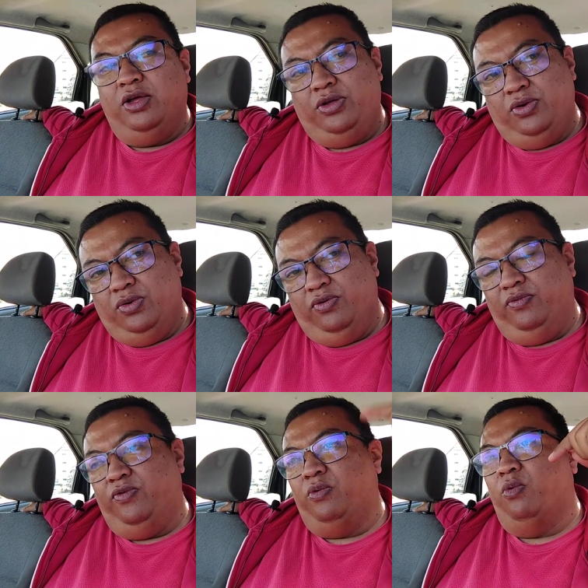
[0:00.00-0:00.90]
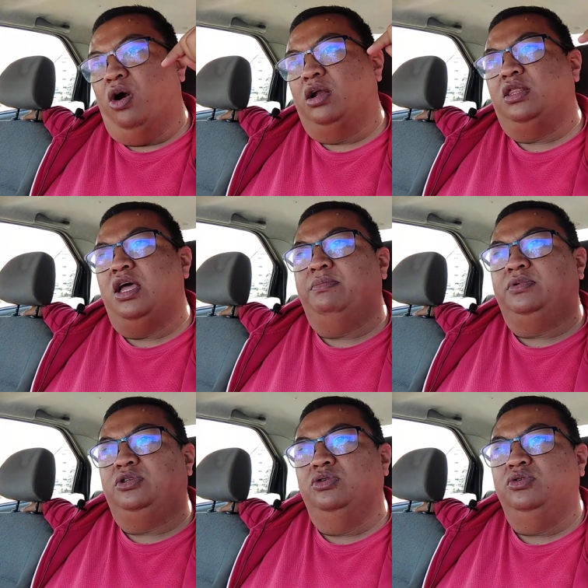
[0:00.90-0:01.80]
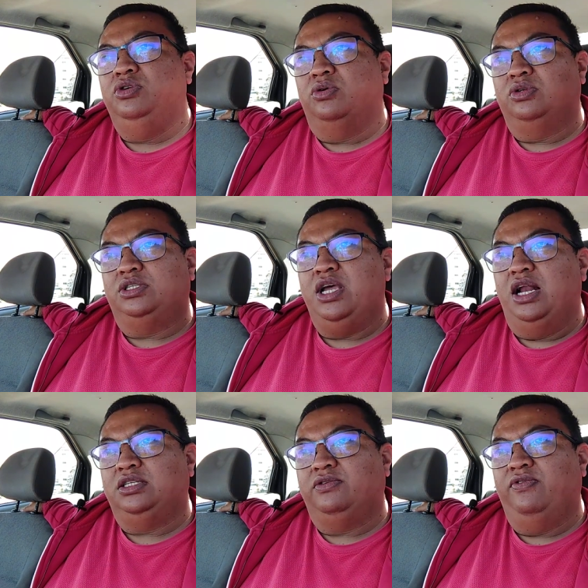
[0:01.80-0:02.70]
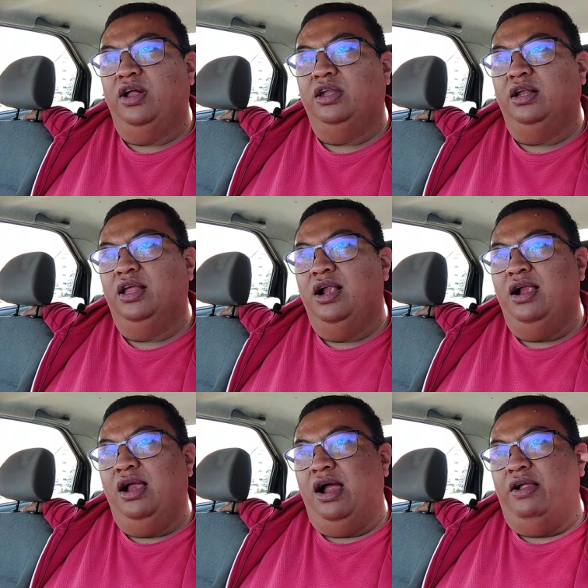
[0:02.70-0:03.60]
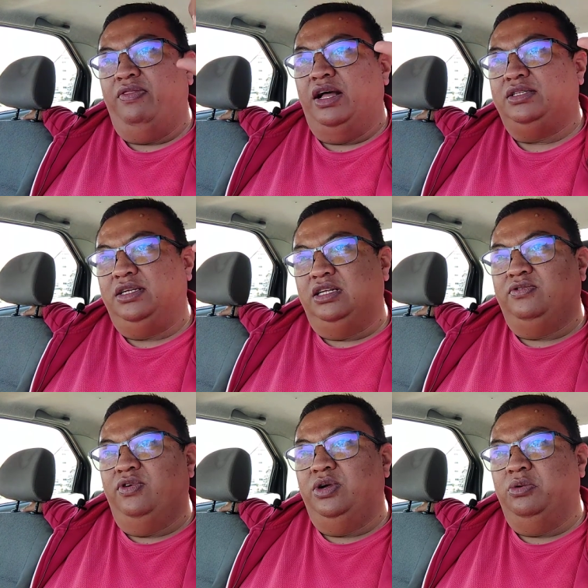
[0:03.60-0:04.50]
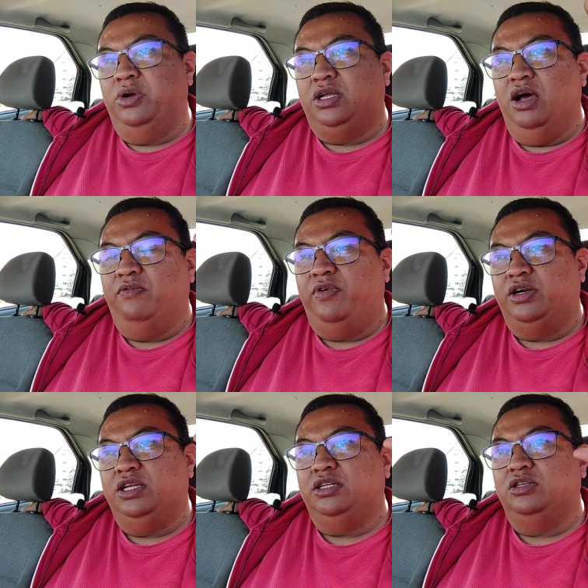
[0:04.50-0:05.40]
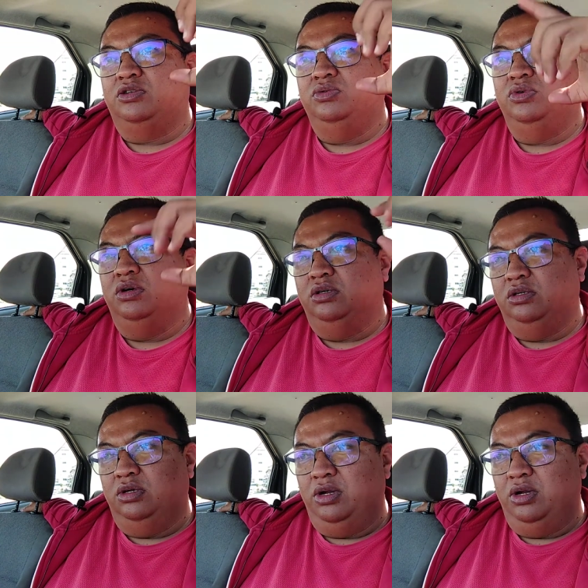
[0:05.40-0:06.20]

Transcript: you forward them to your sales funnel, and that sales funnel will convert it into a